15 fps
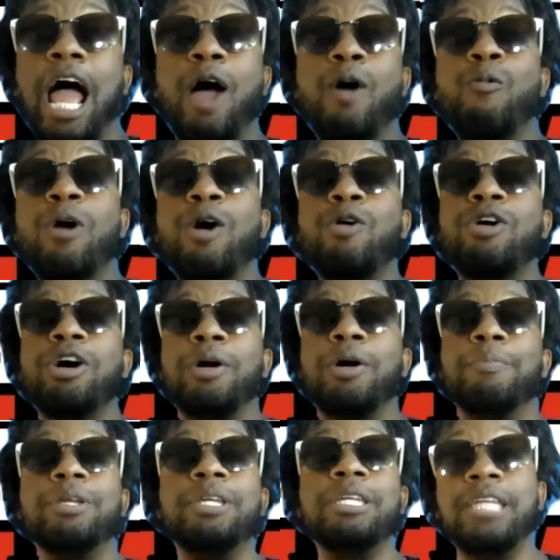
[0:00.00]
I
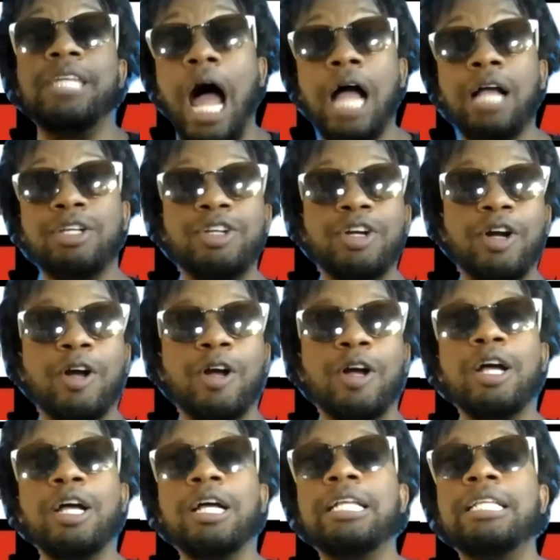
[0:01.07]
welcome Dr.
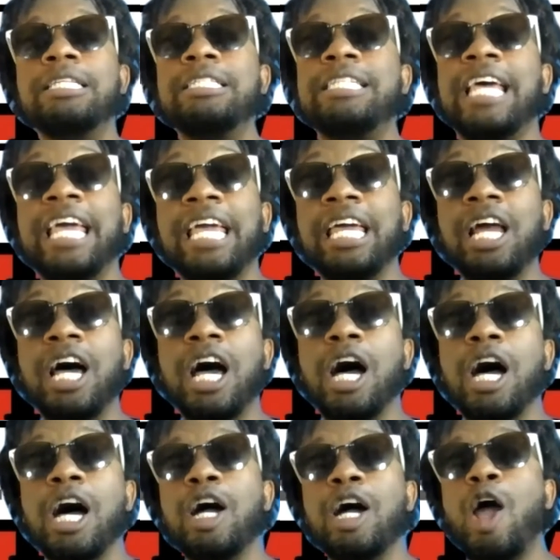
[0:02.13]
Tina
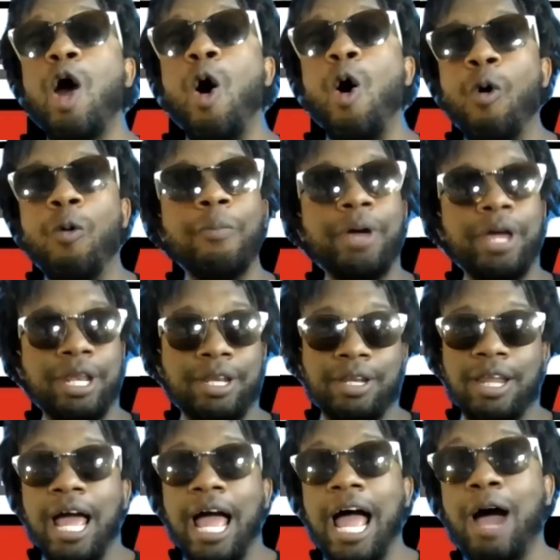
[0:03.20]
Coleman.
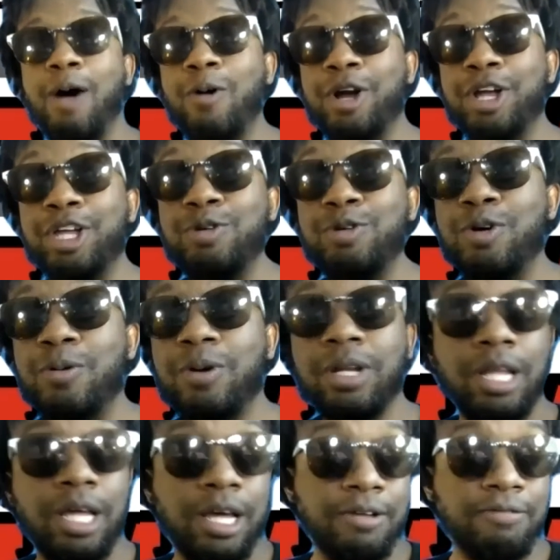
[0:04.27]
How are you doing,
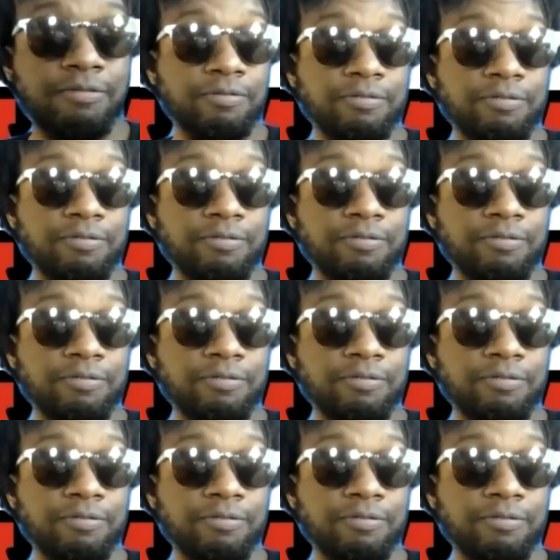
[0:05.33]
love?